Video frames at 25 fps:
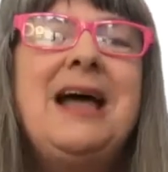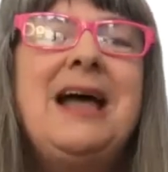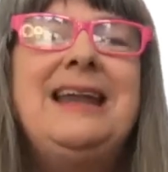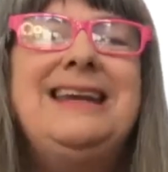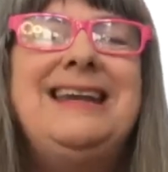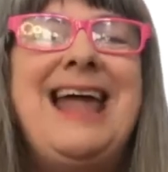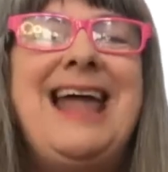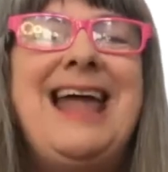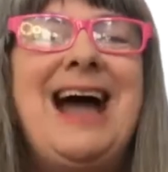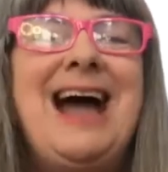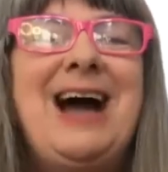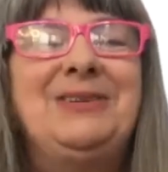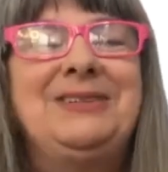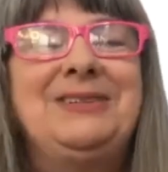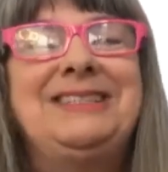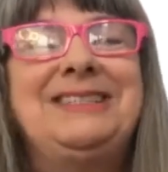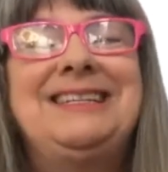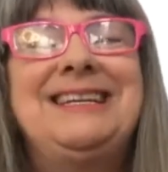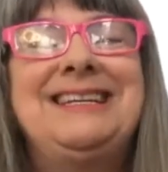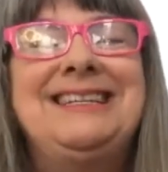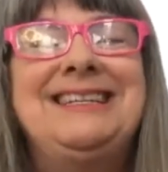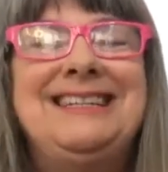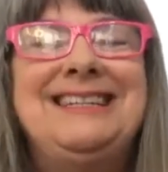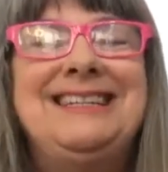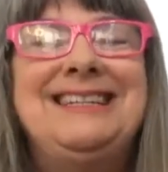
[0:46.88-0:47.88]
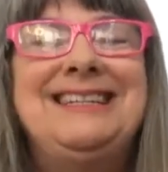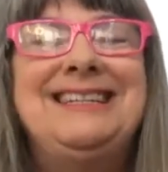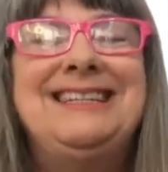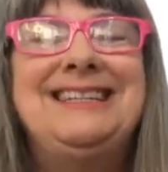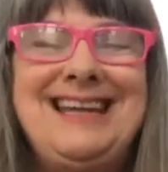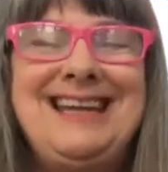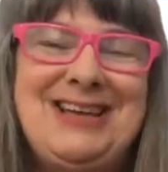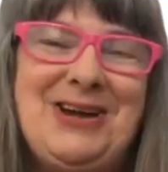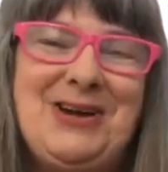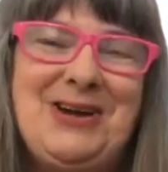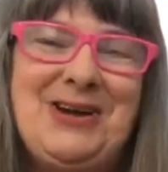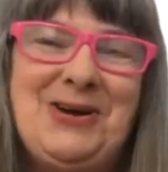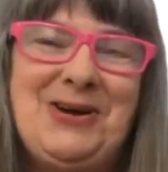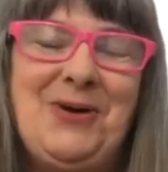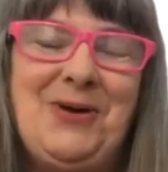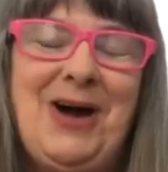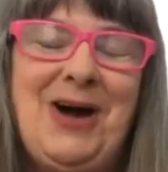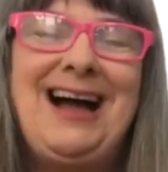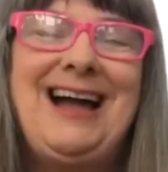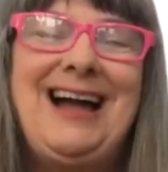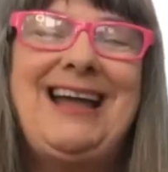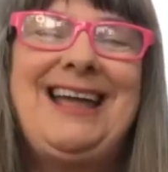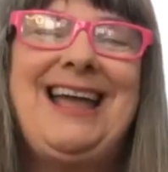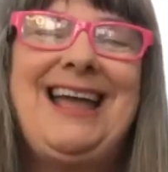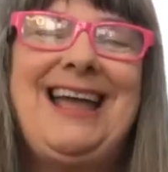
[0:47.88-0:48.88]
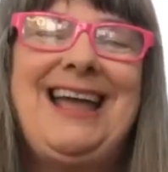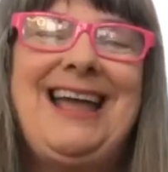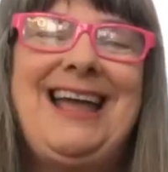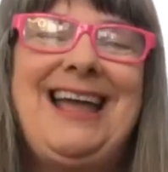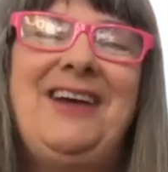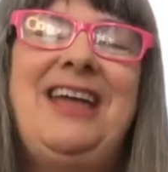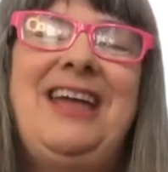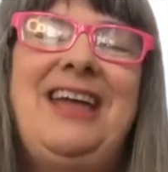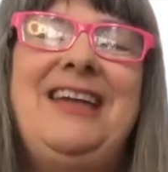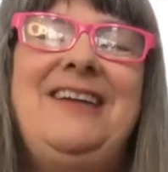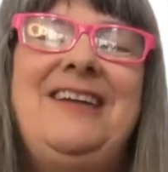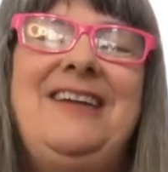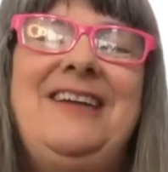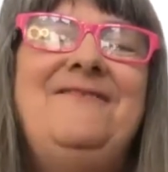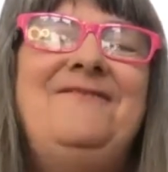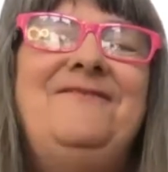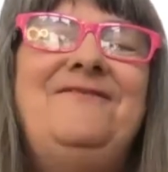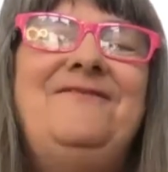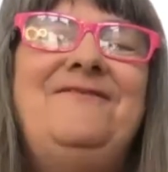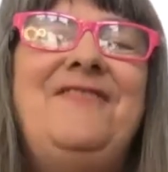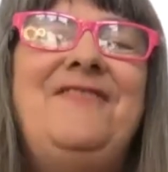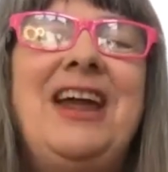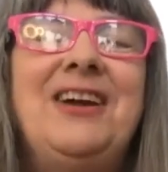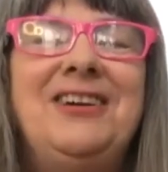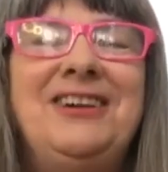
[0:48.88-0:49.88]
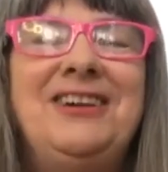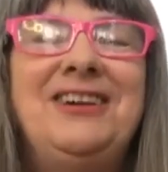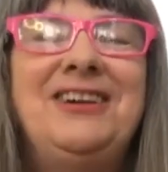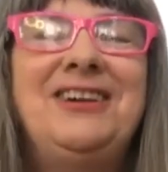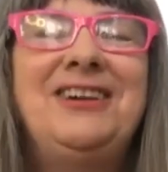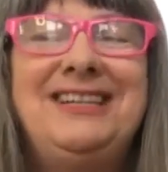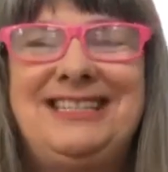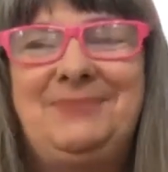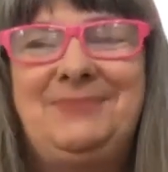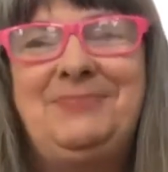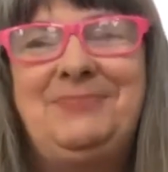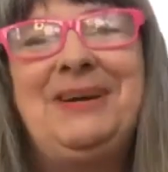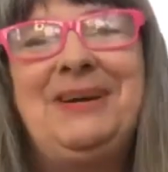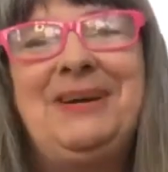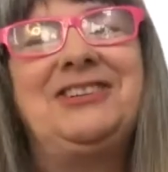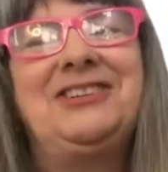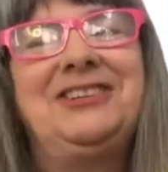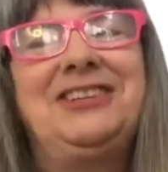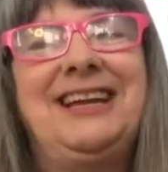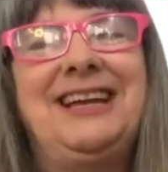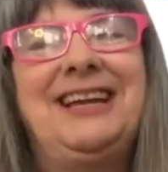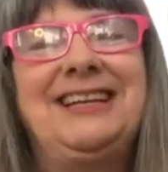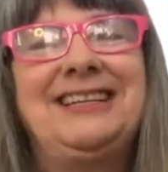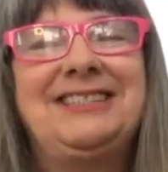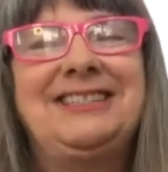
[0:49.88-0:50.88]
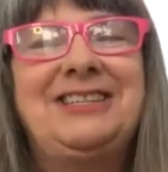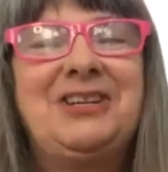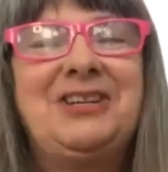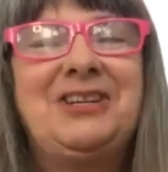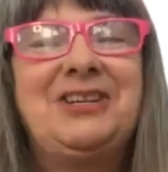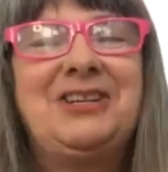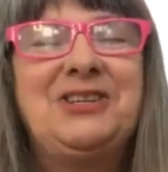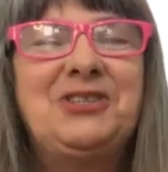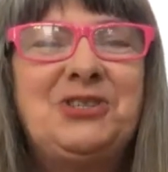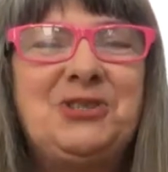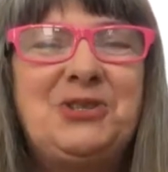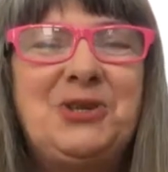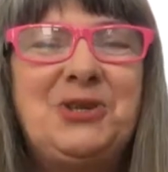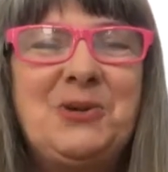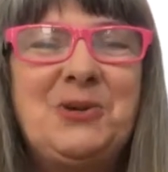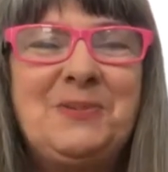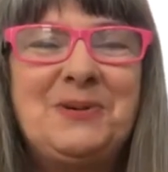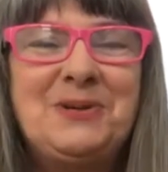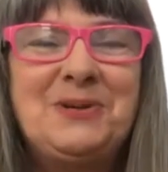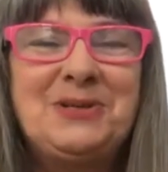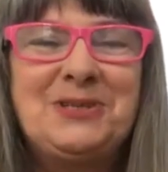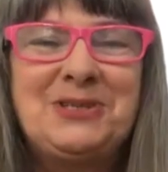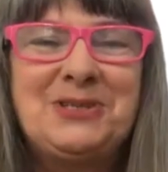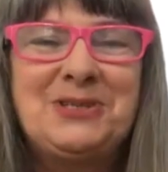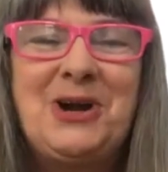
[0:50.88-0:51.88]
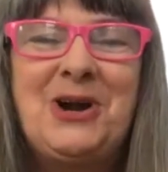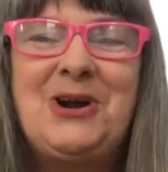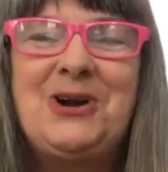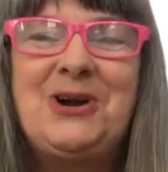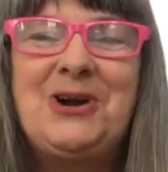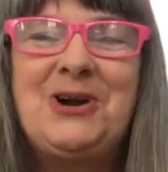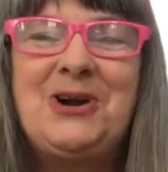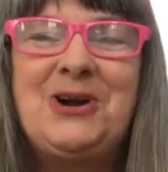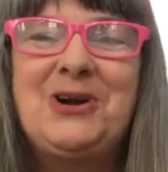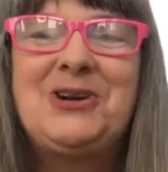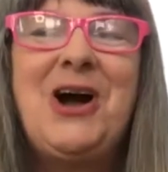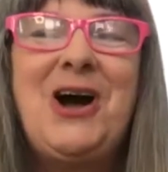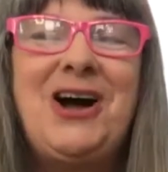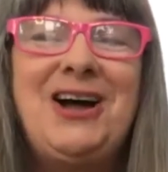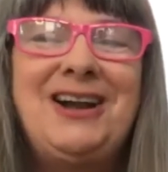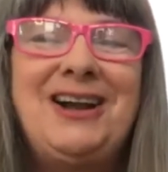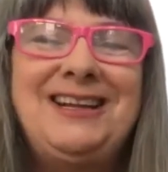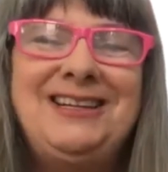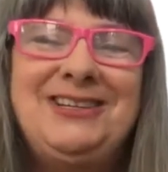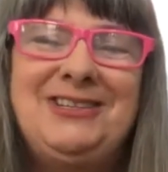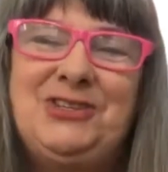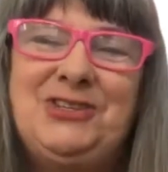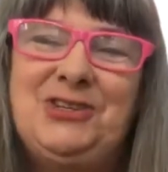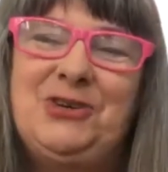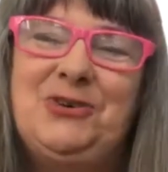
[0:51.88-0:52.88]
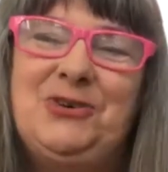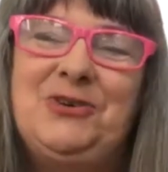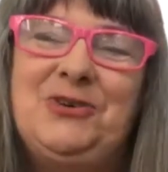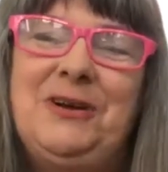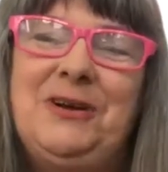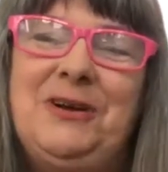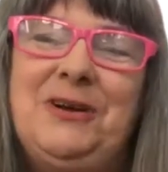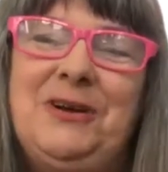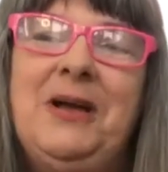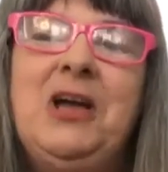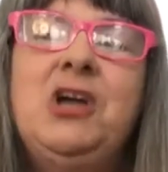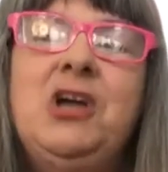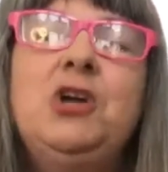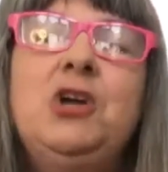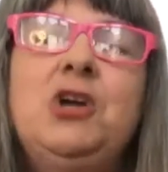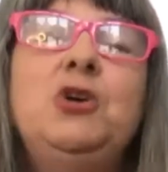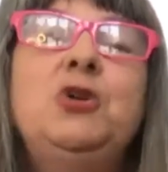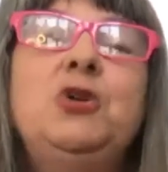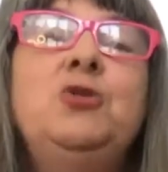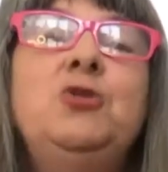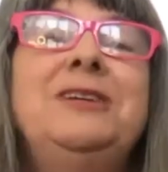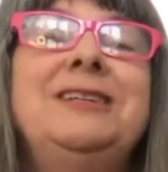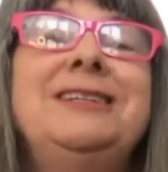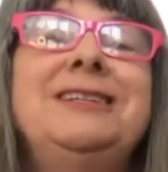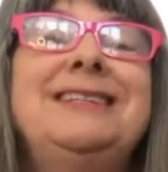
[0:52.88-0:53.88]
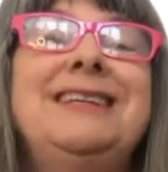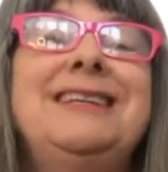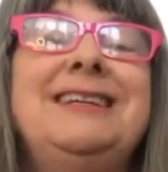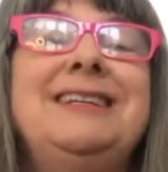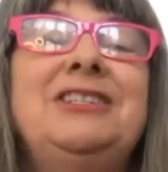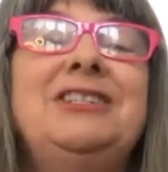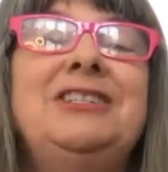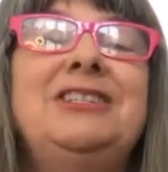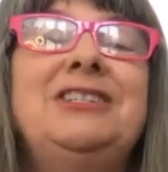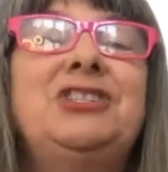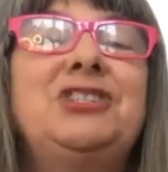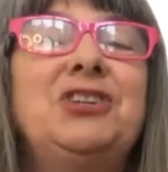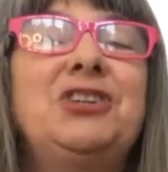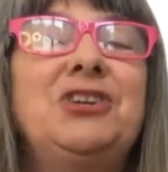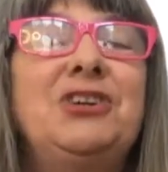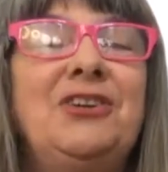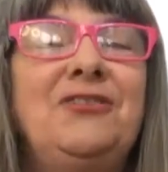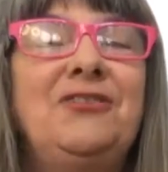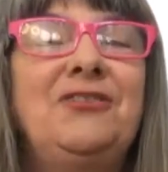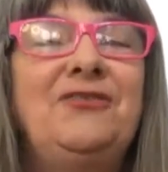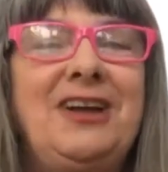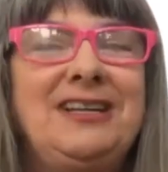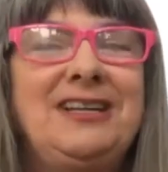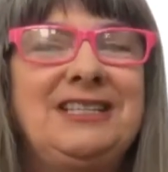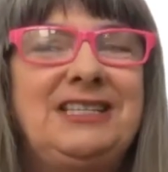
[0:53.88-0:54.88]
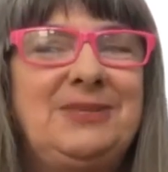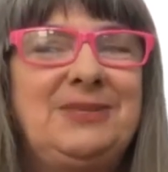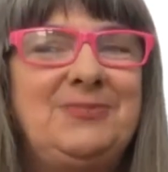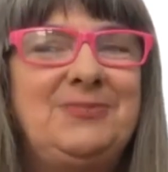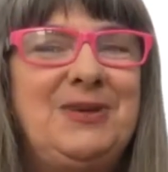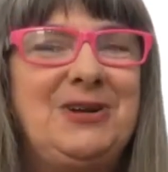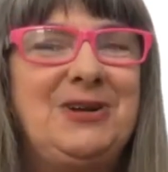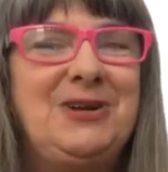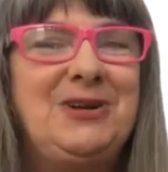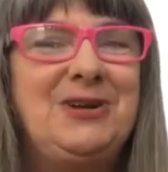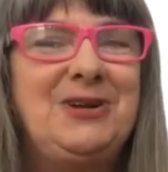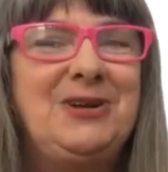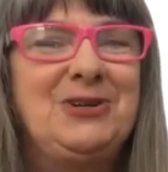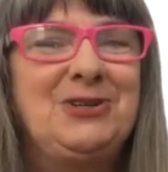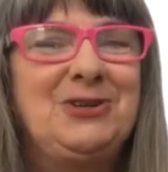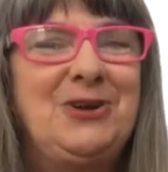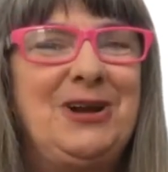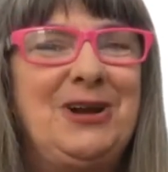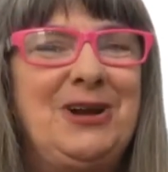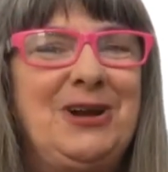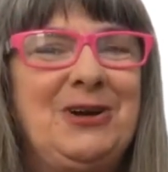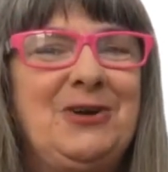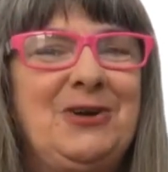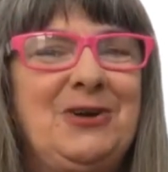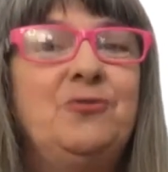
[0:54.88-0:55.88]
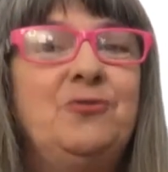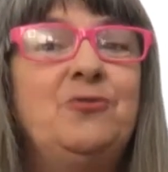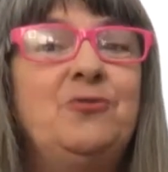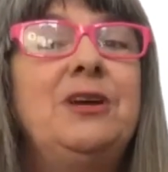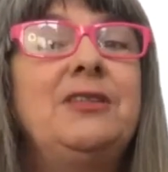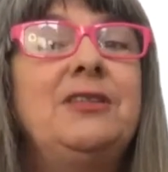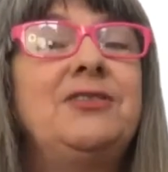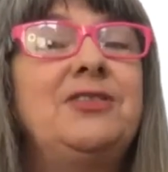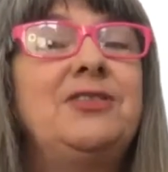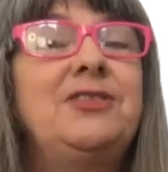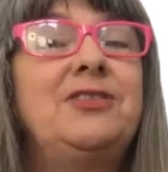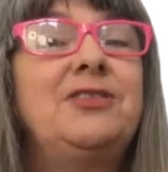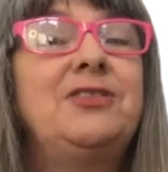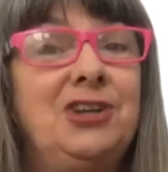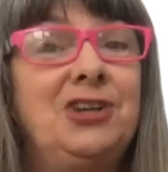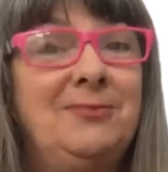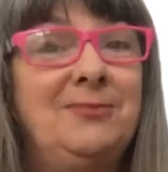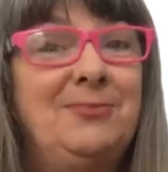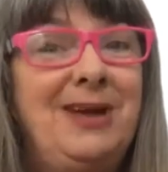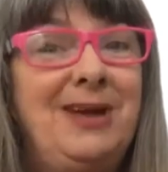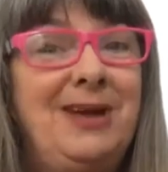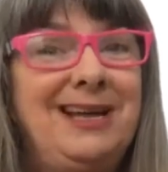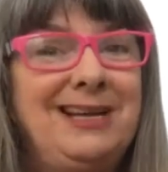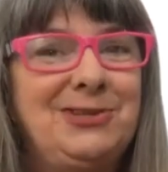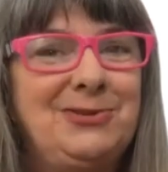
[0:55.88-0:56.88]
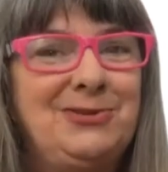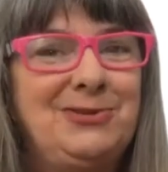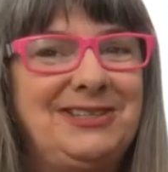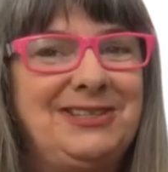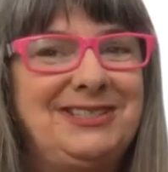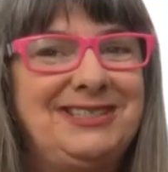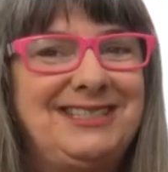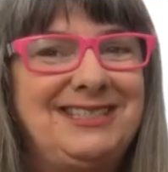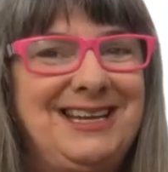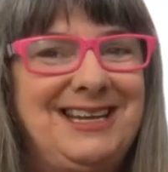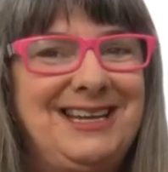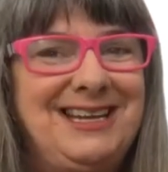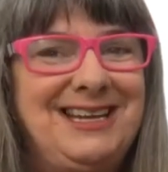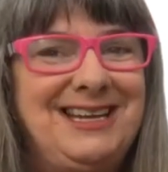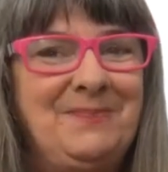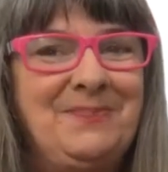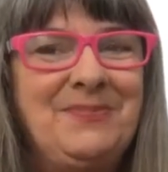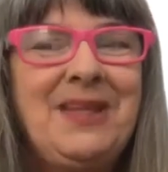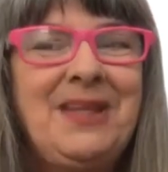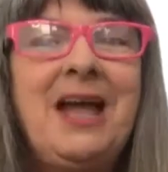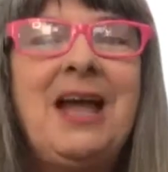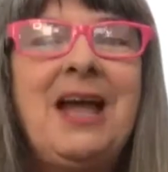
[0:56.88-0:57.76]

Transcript: Now, today, though, I have a very special guest, superstar Connie Durham, who is a certified speaker and trainer with the John Maxwell team.